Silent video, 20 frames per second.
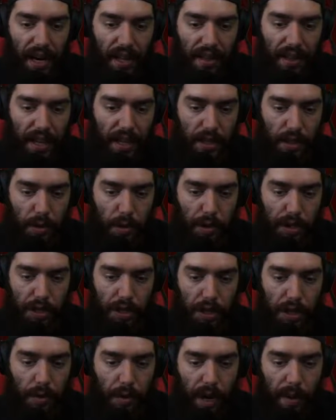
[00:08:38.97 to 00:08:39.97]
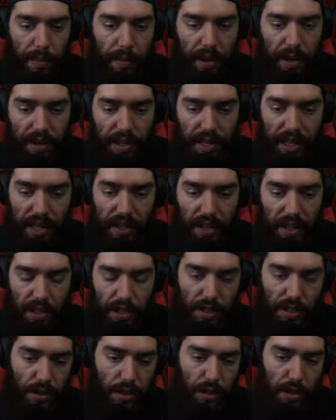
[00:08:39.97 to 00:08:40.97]
and then switch into Werebear and kill it
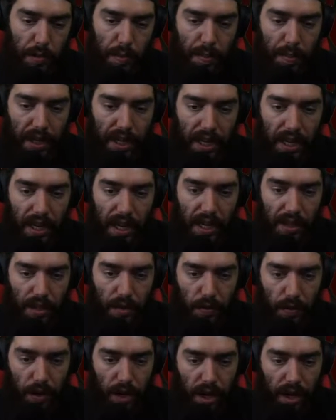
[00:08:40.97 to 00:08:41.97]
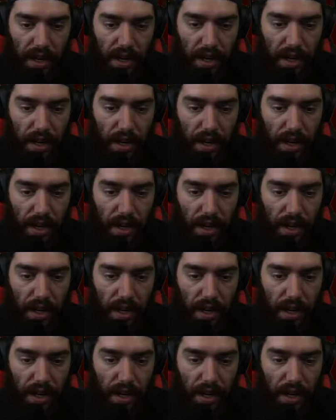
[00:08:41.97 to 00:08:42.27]
just to expedite the run.